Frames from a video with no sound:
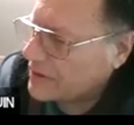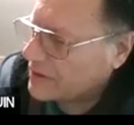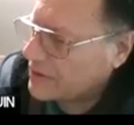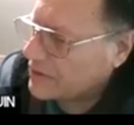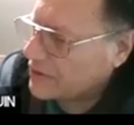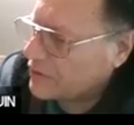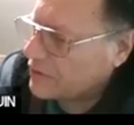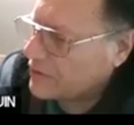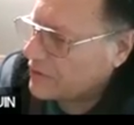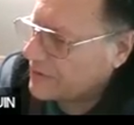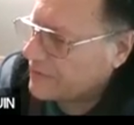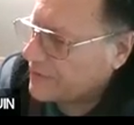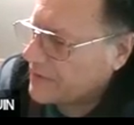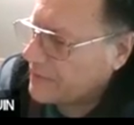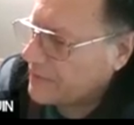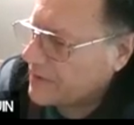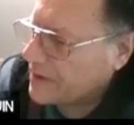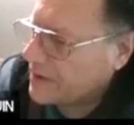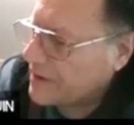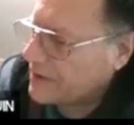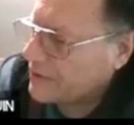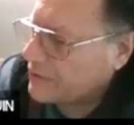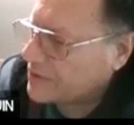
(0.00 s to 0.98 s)
You are
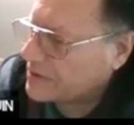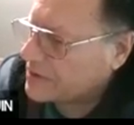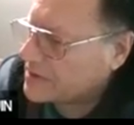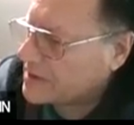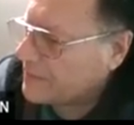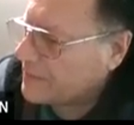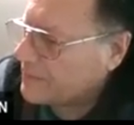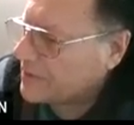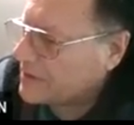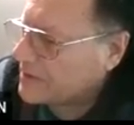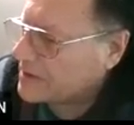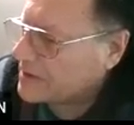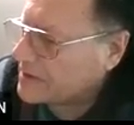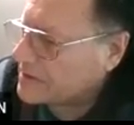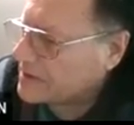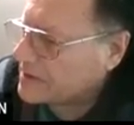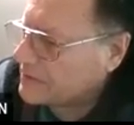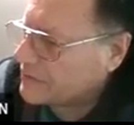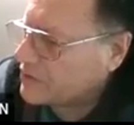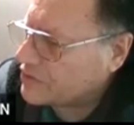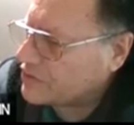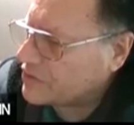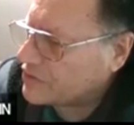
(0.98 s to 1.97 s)
familiar with sampling
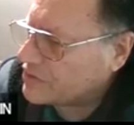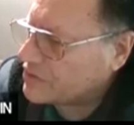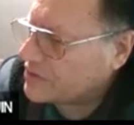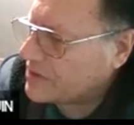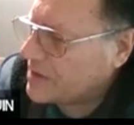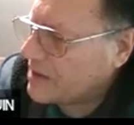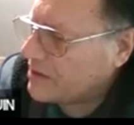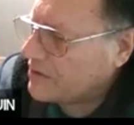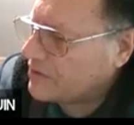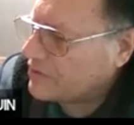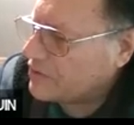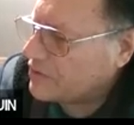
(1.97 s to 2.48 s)
distributions now.